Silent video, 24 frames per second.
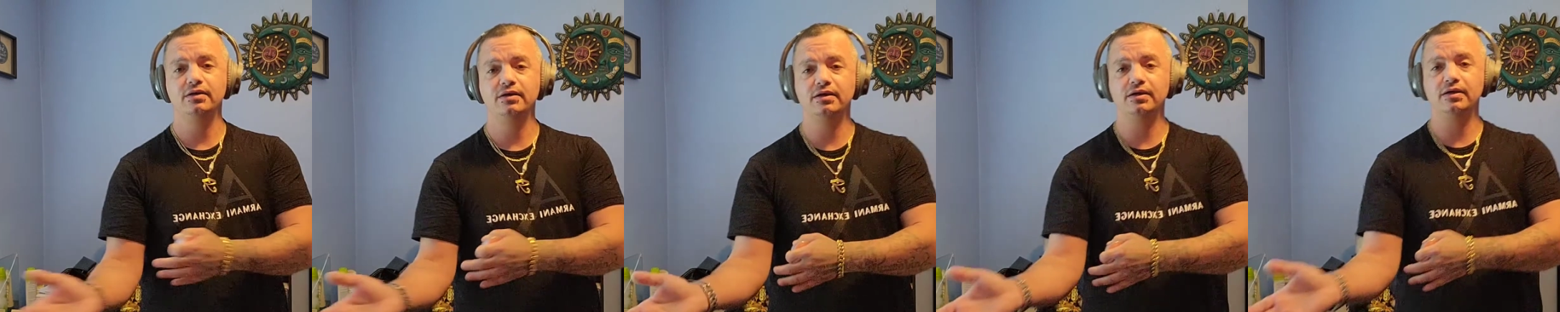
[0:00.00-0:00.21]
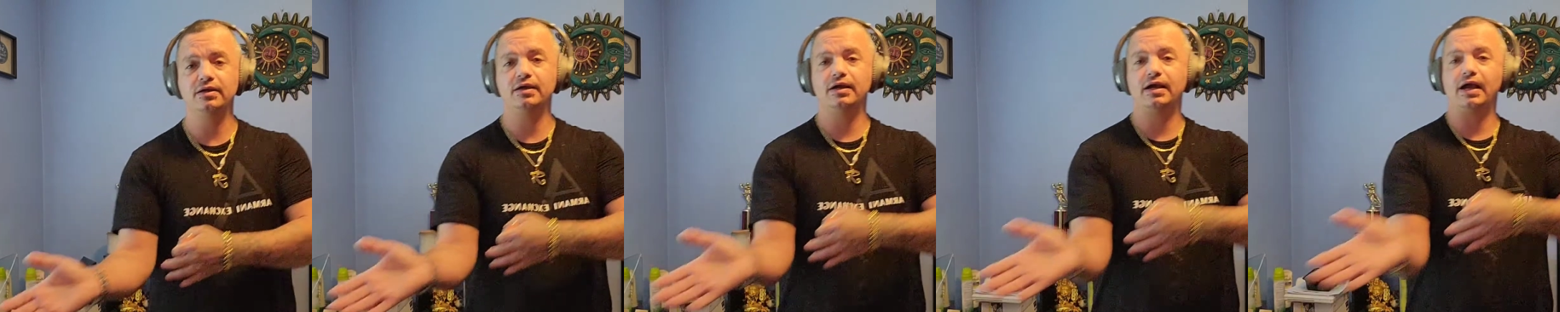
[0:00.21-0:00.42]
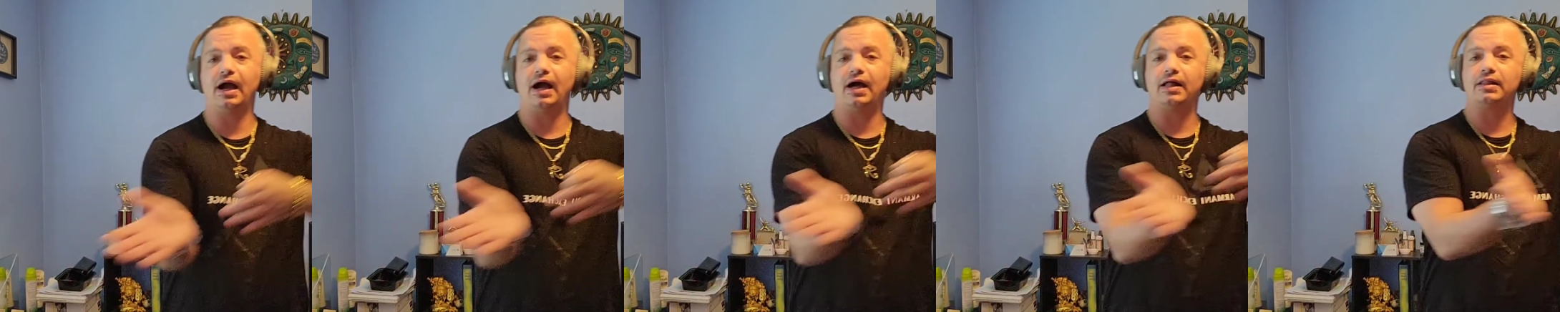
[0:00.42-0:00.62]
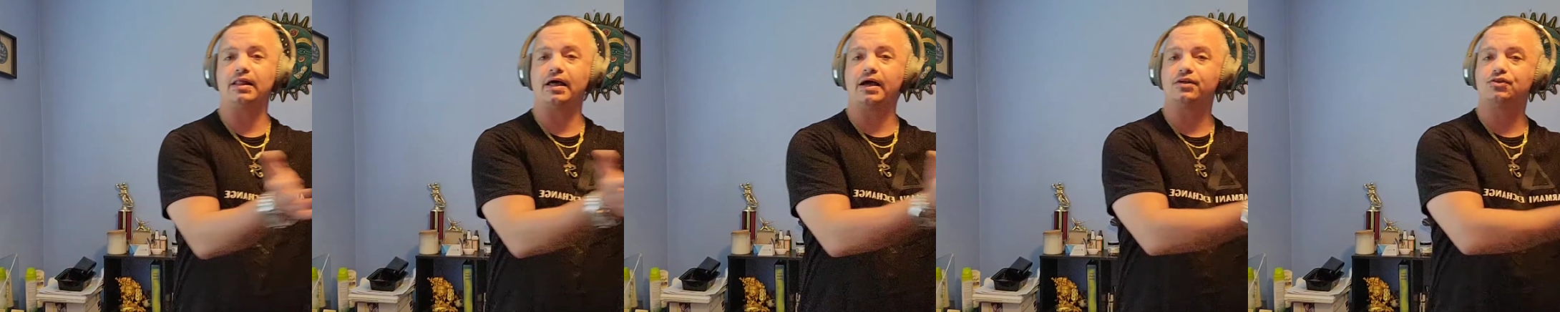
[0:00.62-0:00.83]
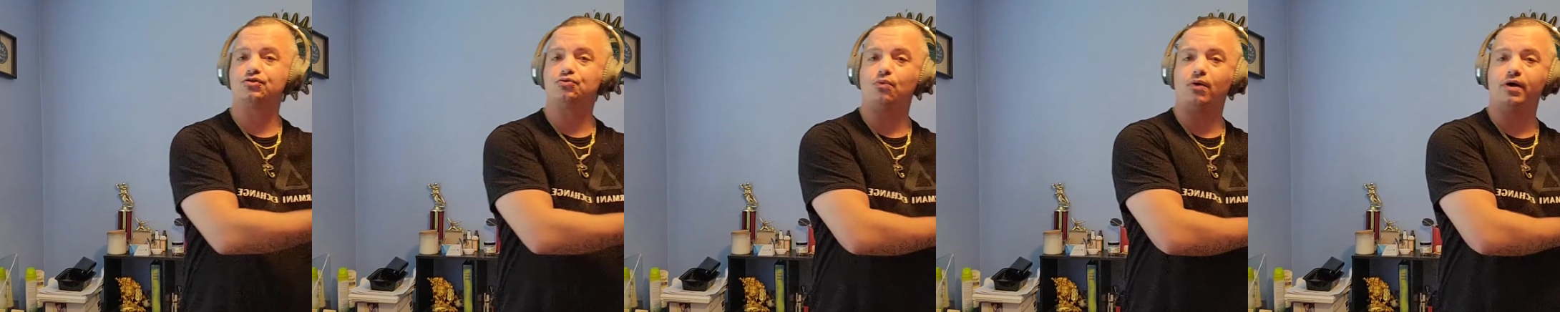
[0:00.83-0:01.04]
you got
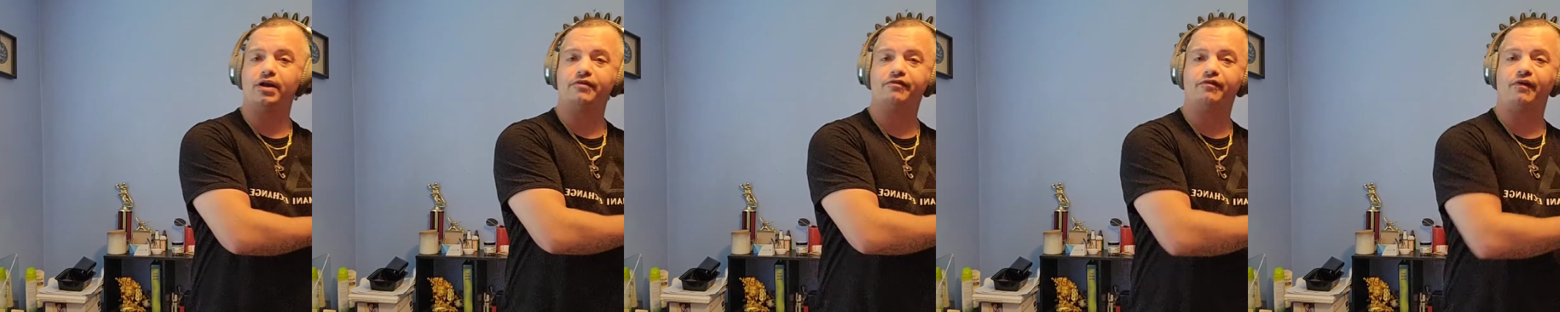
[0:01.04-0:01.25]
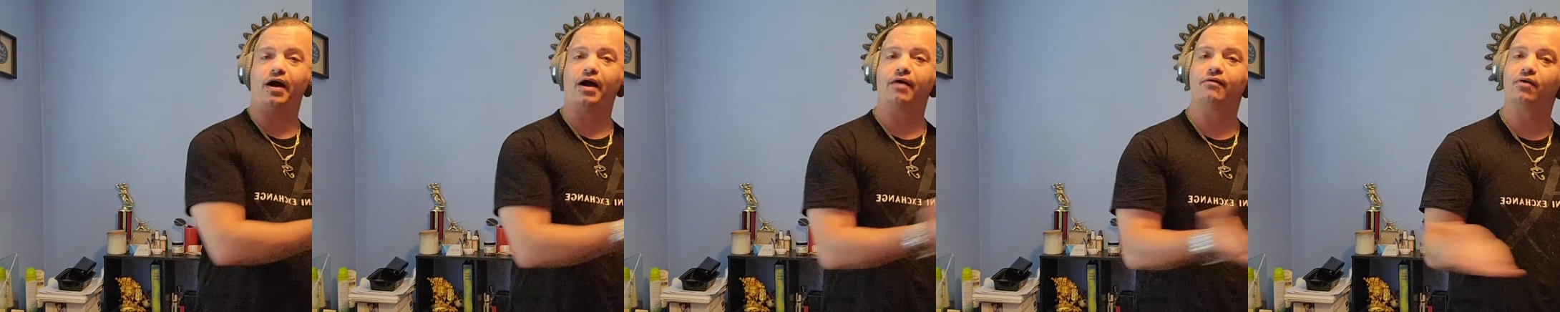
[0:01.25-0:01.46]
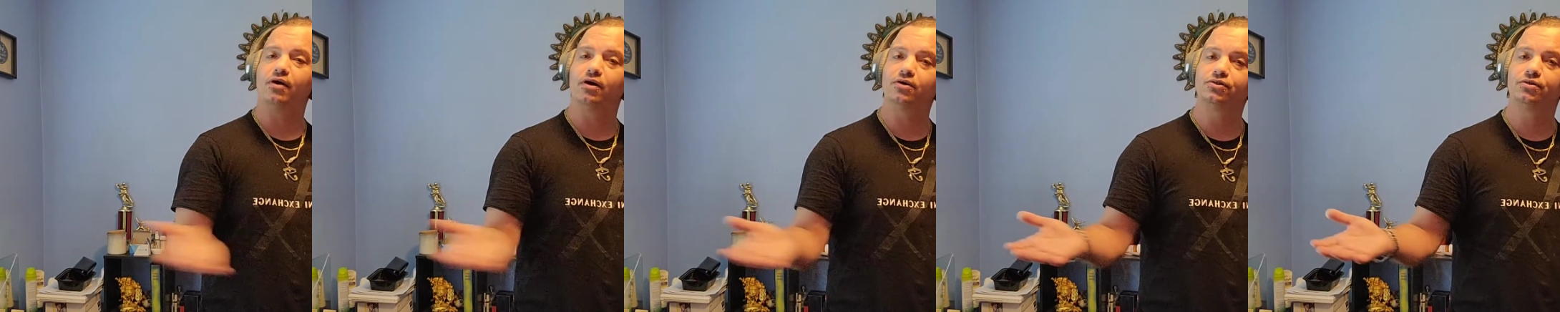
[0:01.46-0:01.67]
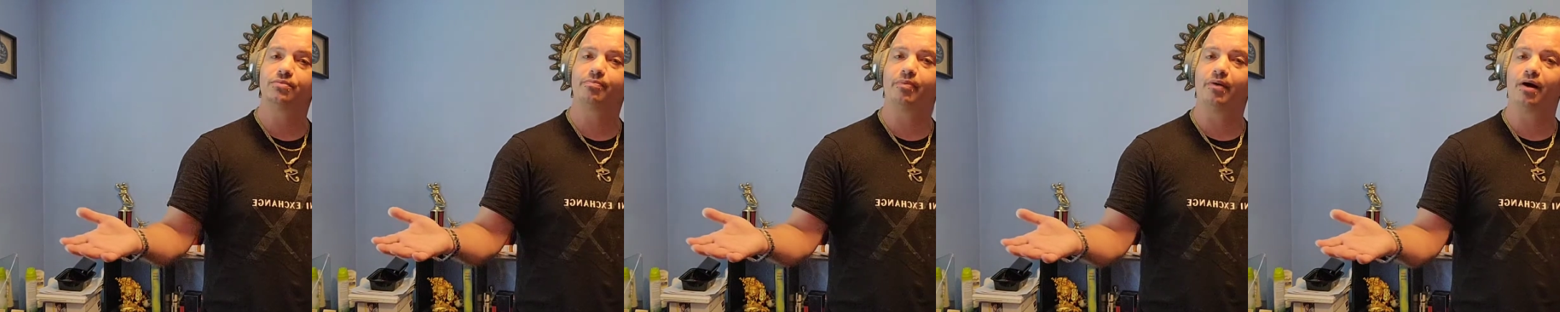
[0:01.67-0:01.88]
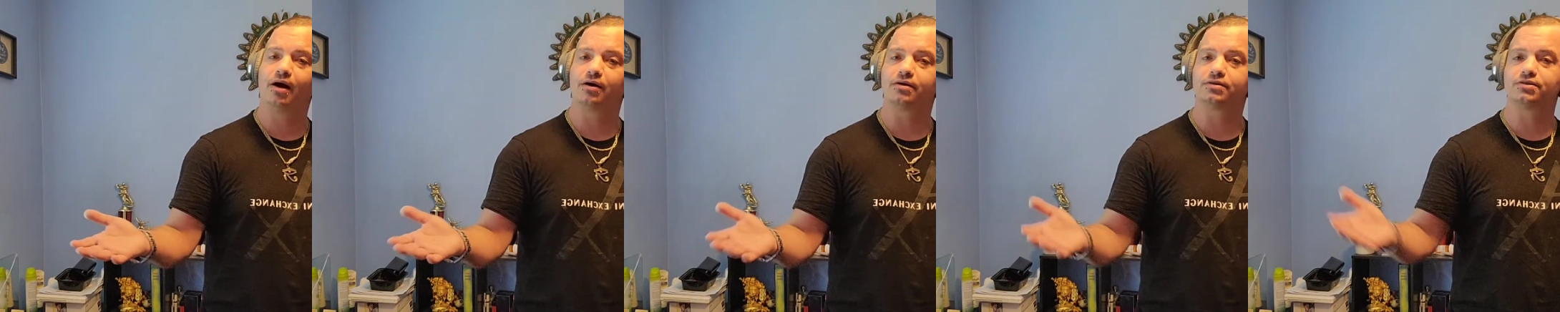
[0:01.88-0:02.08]
like
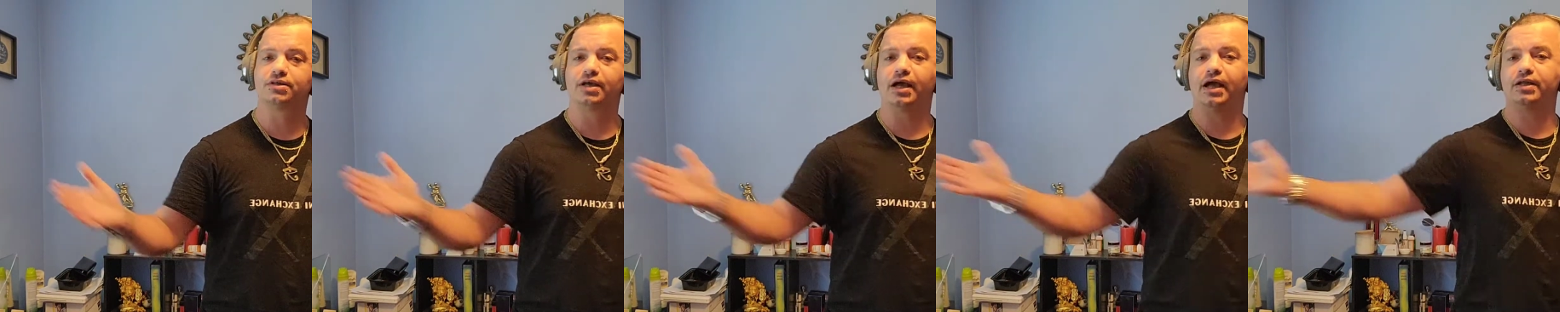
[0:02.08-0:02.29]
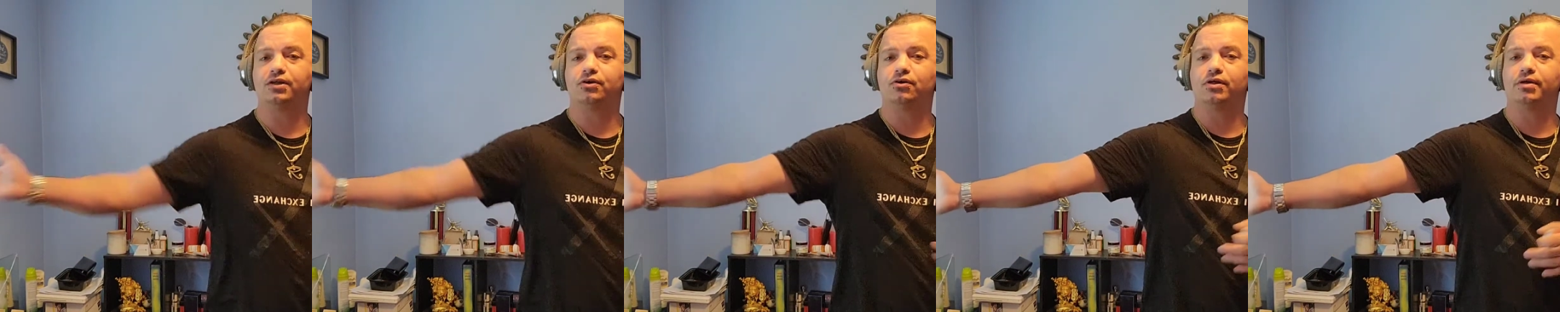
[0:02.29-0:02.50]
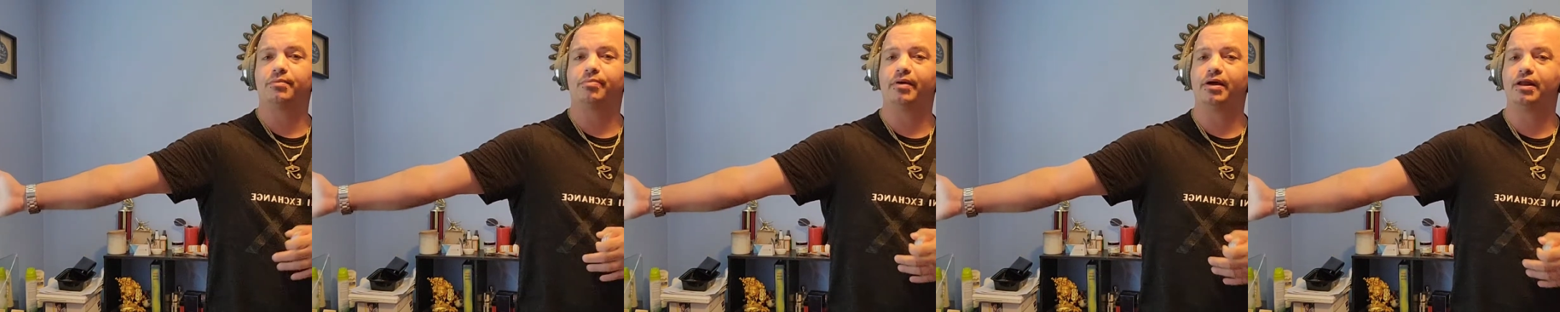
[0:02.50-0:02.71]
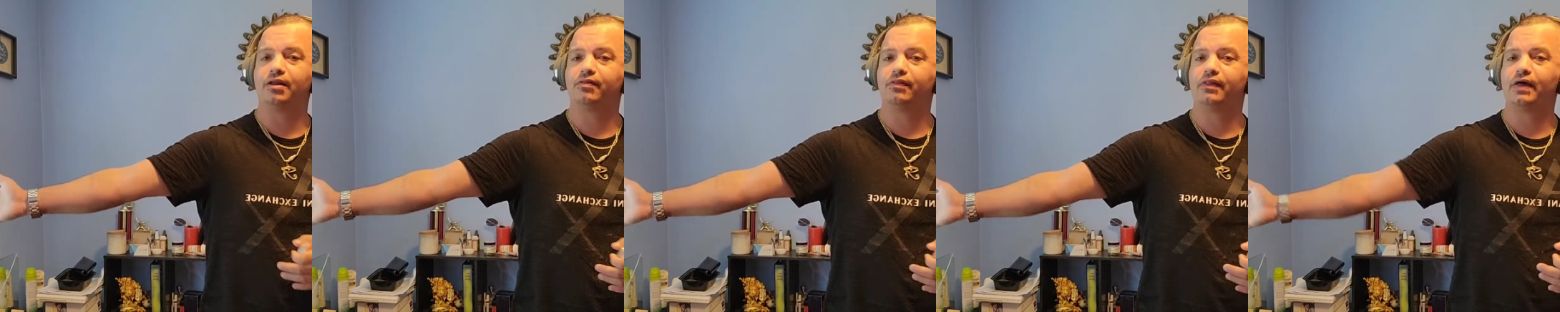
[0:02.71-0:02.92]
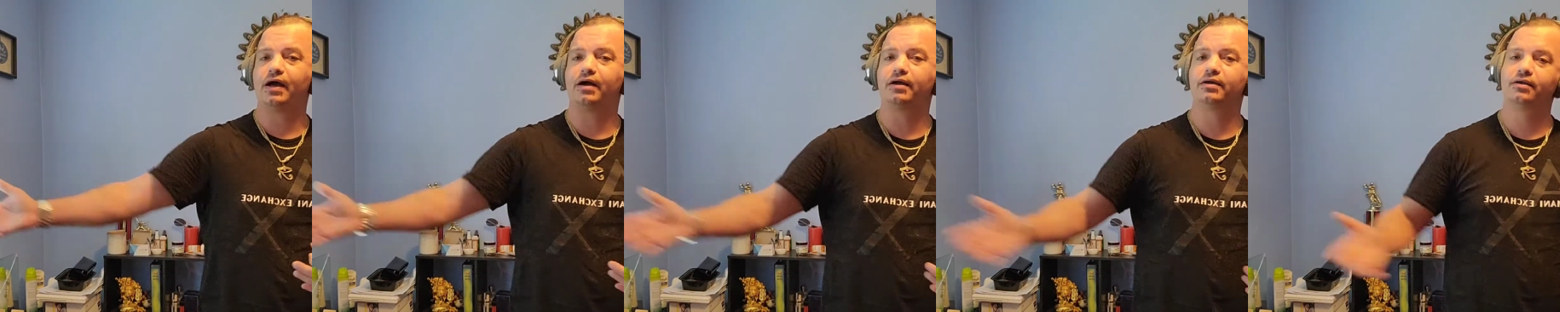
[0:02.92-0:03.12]
$2,500, and you only paid that.